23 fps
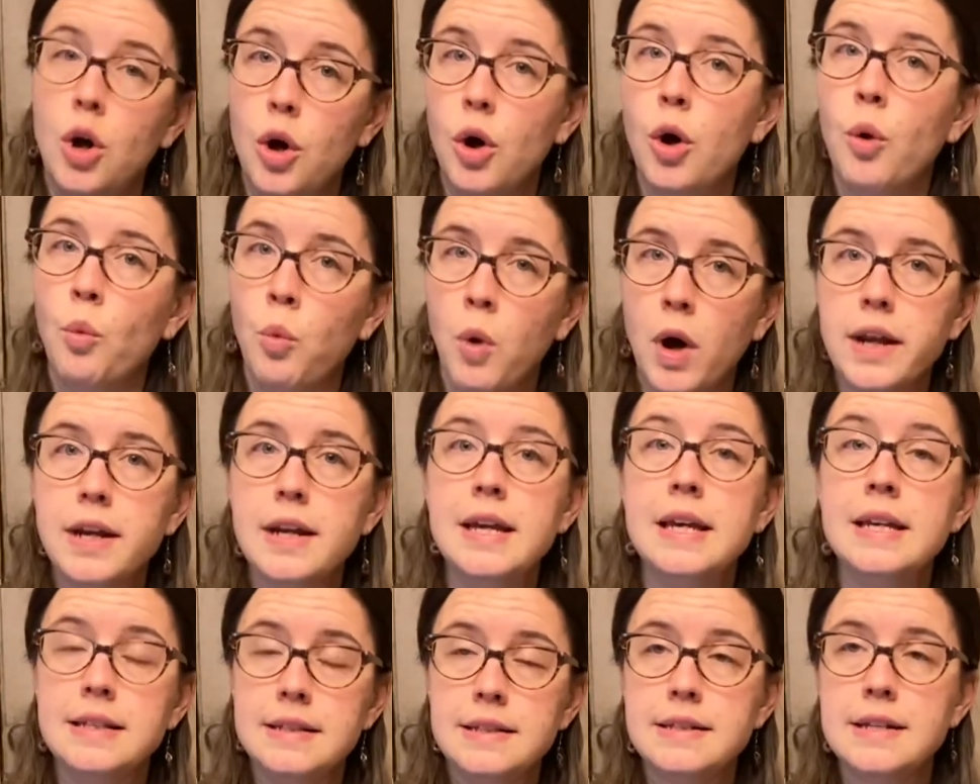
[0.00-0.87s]
What
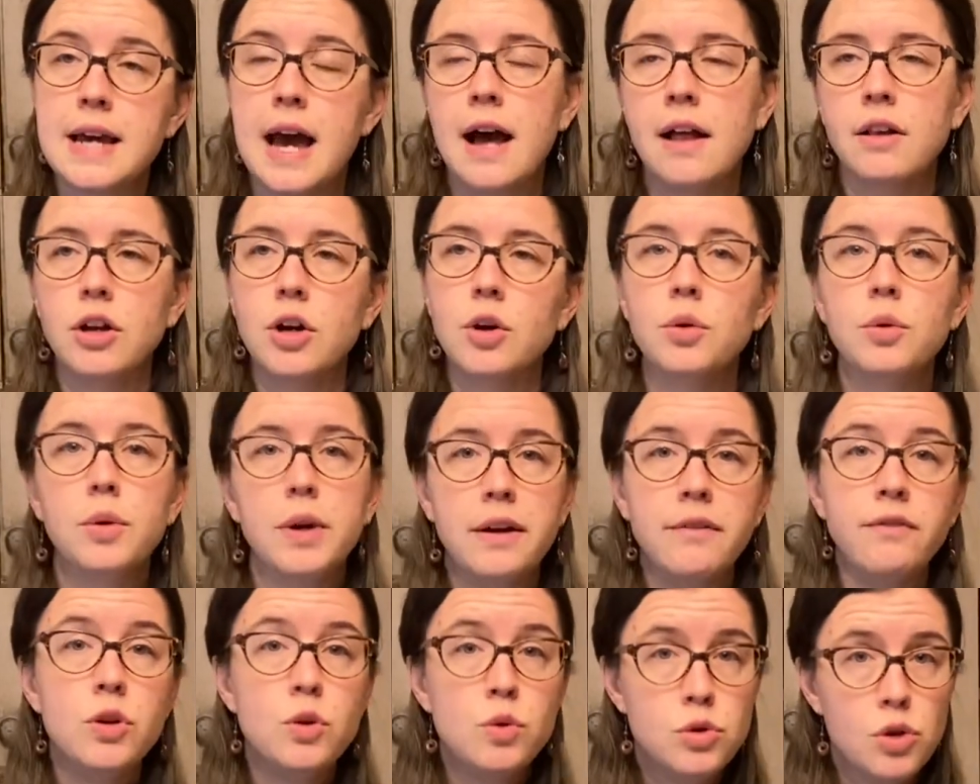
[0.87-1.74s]
is tallow?
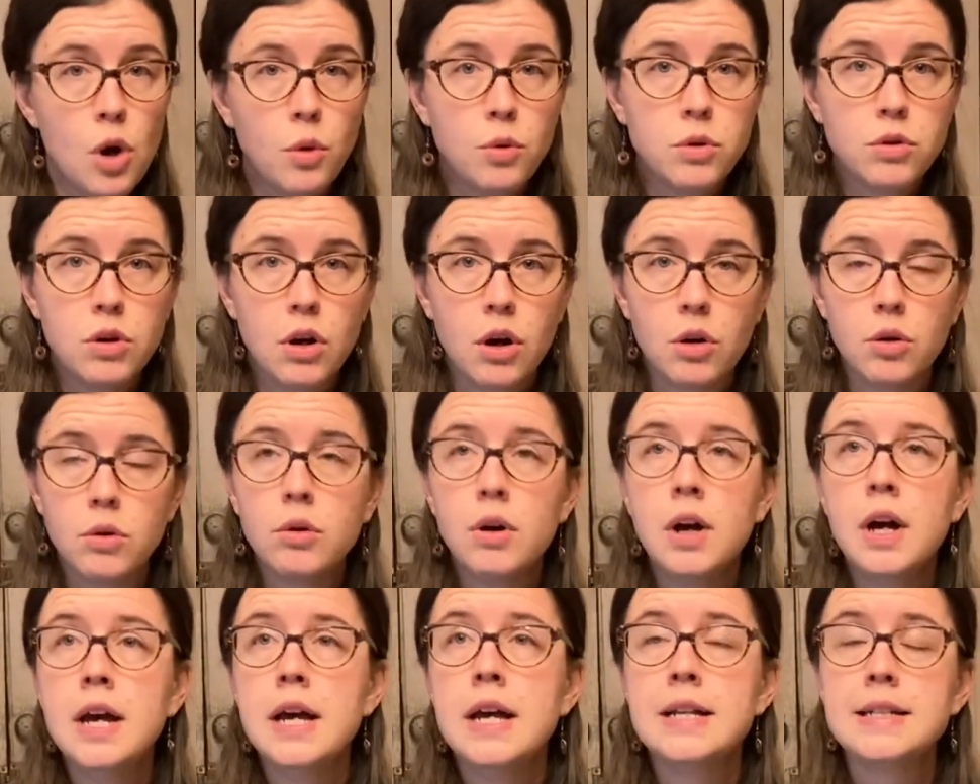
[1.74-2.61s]
If you don't know,
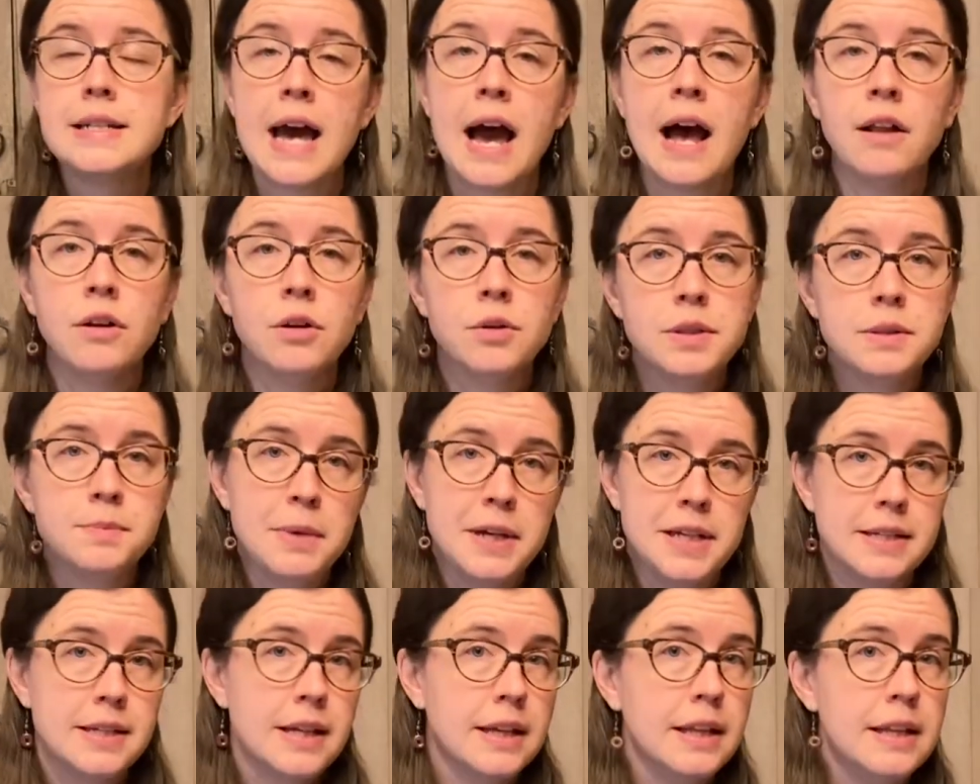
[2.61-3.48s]
tallow is
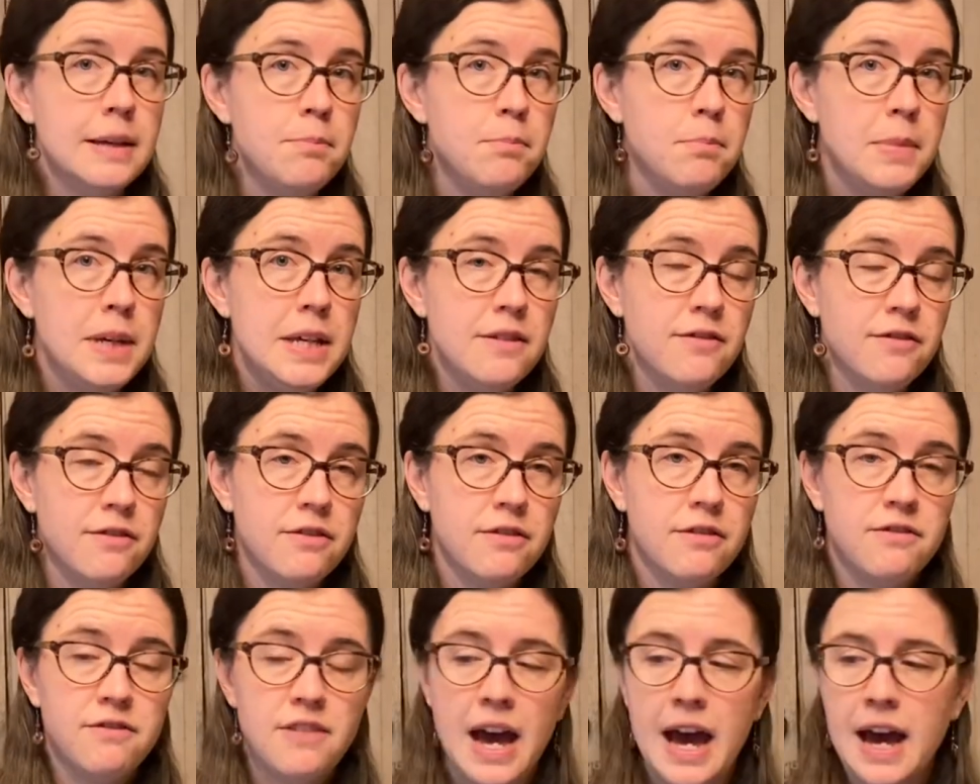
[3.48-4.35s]
basically beef
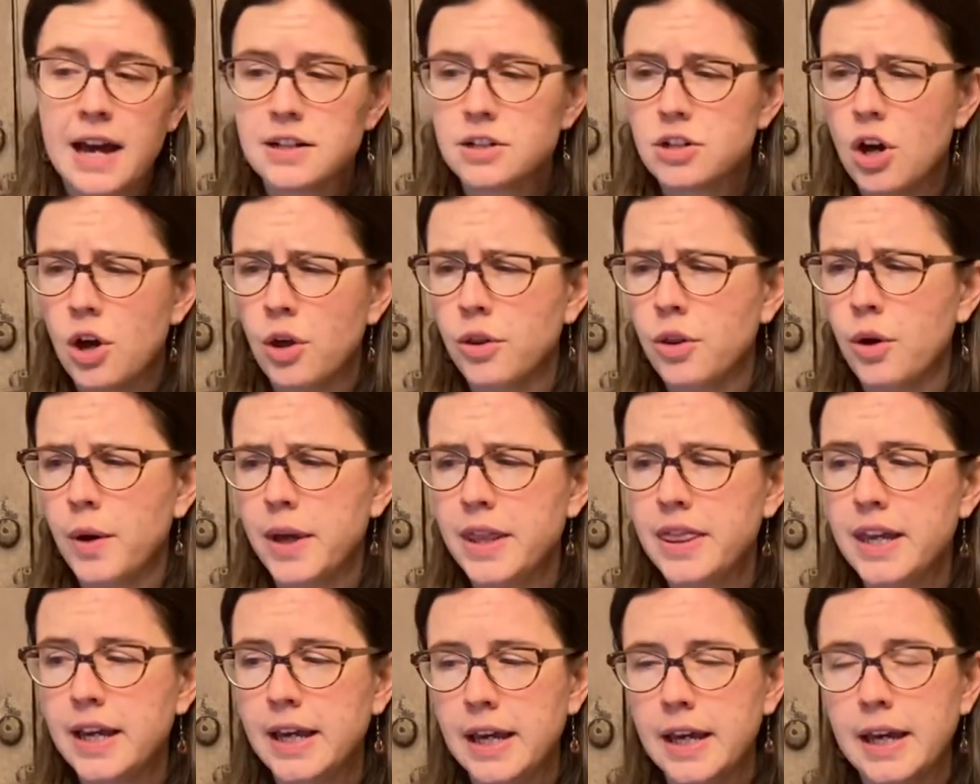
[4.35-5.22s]
fat, although I
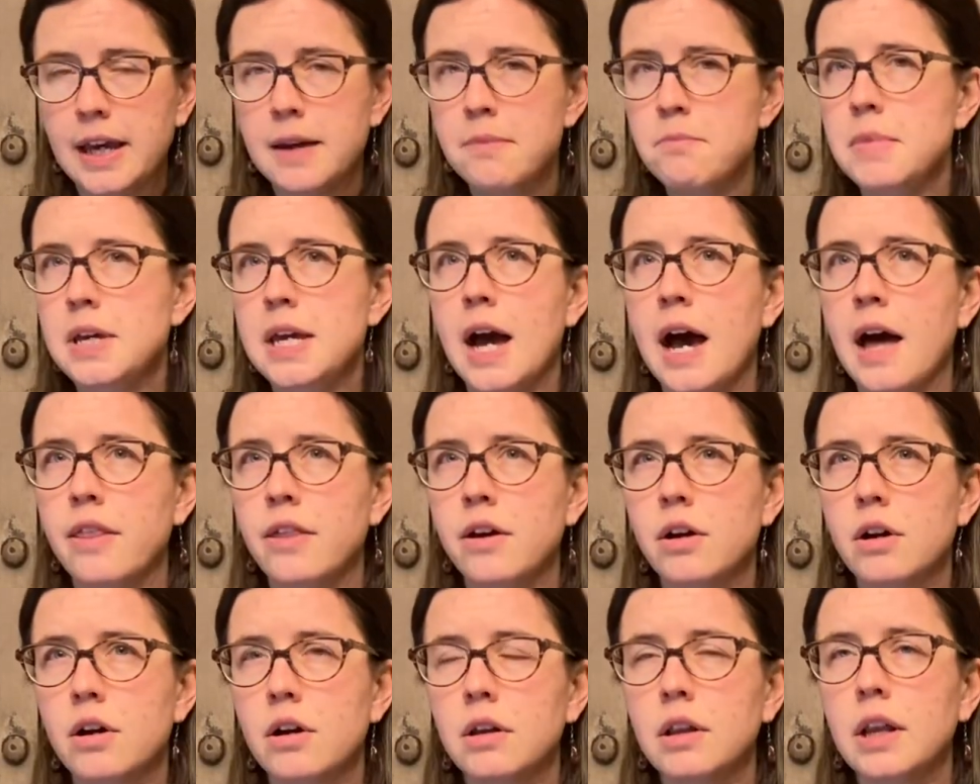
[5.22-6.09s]
think it can be
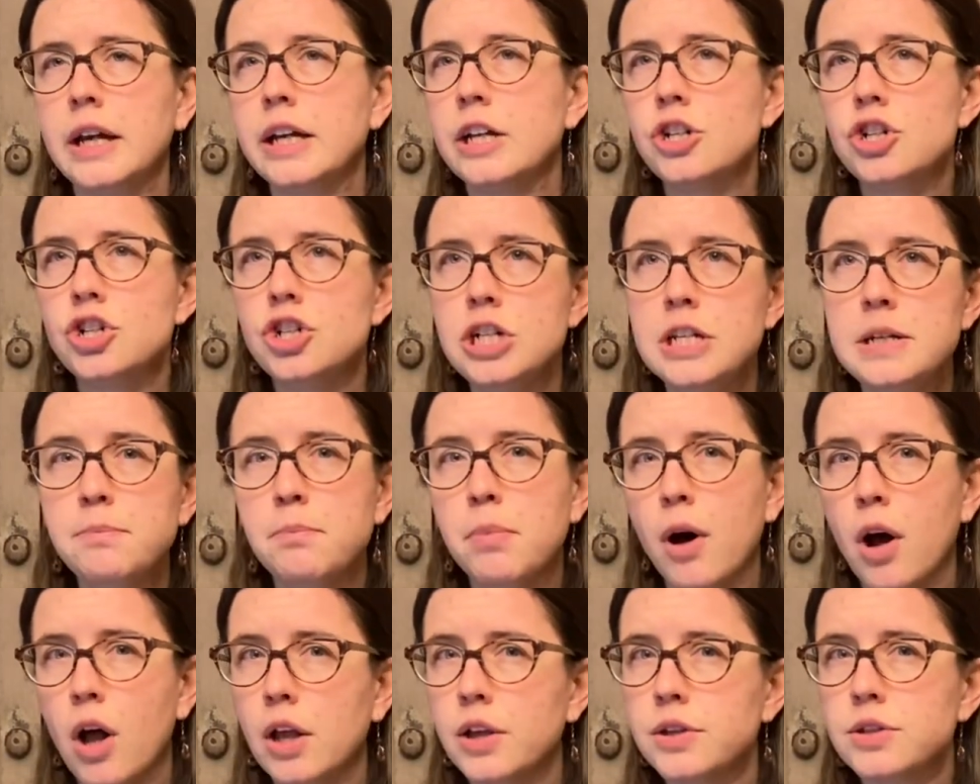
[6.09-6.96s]
other, like sheep
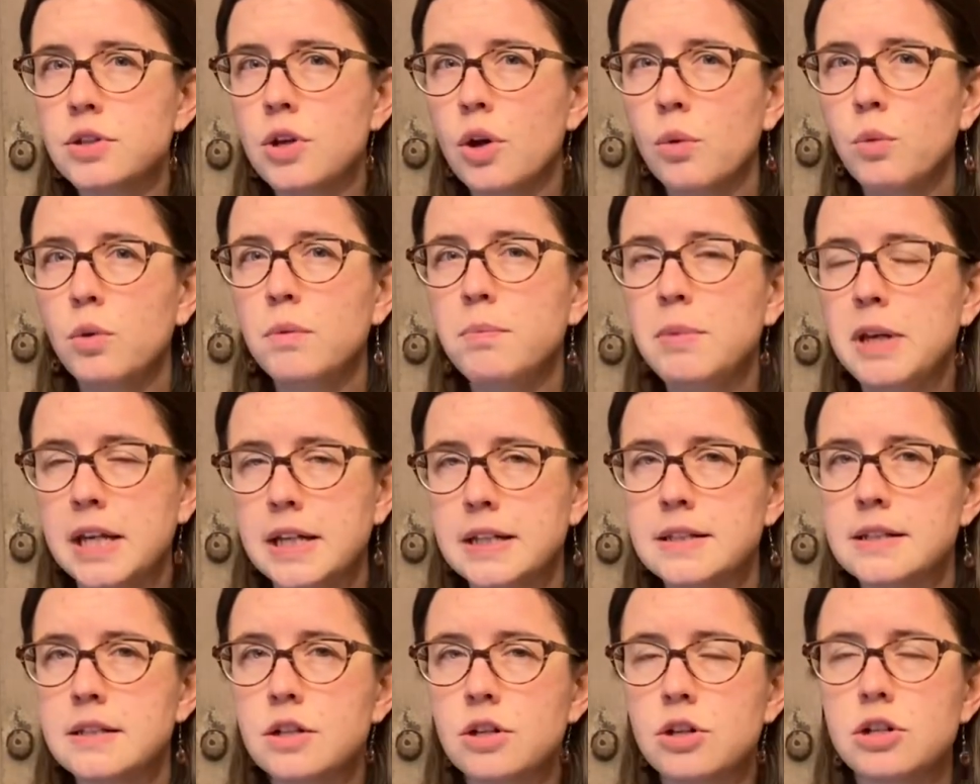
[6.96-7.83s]
also would be
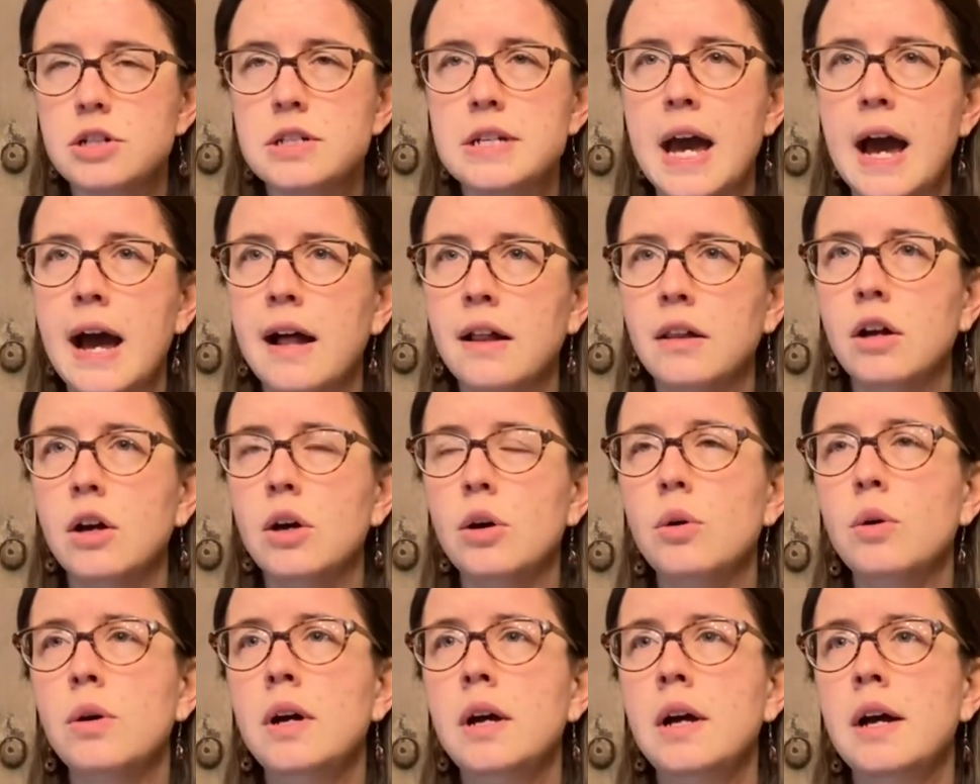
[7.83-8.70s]
considered
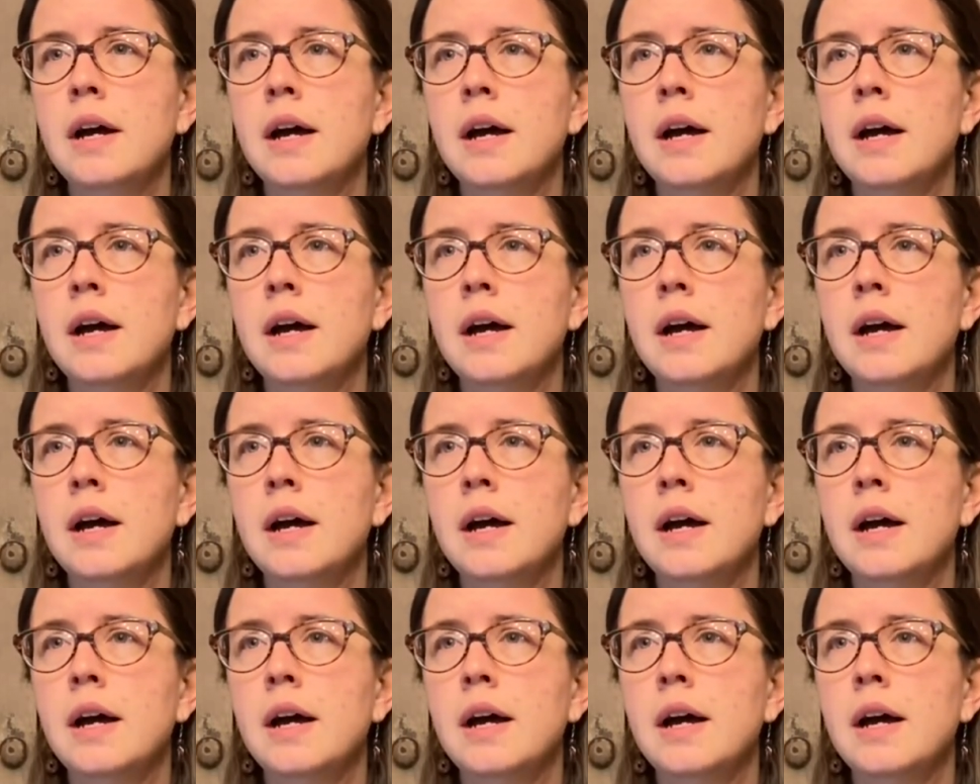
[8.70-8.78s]
tallow.